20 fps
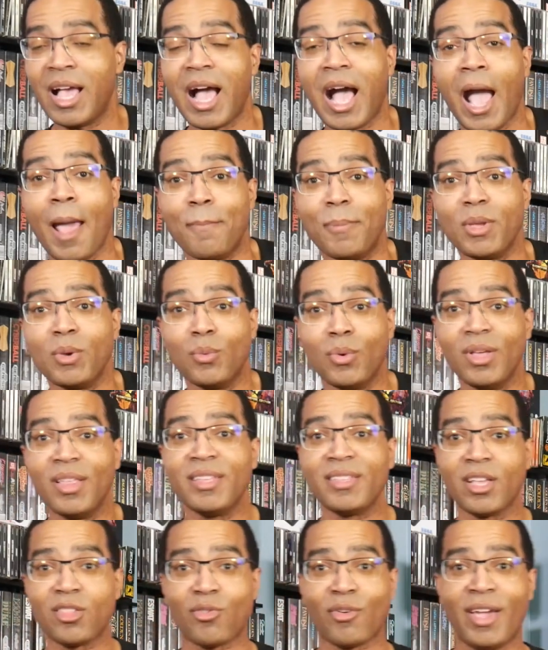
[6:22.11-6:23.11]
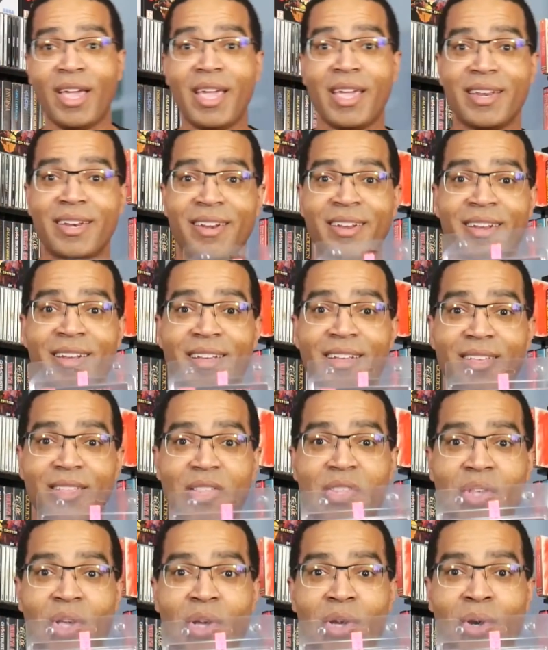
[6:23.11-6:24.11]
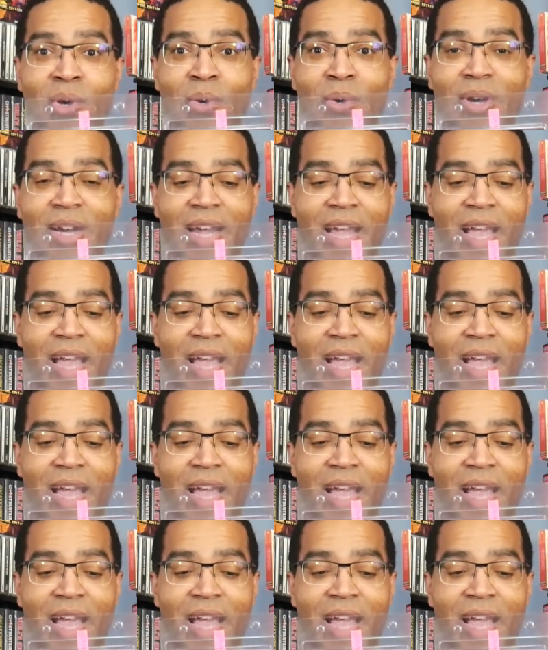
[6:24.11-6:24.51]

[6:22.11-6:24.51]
I'd be willing to trade. So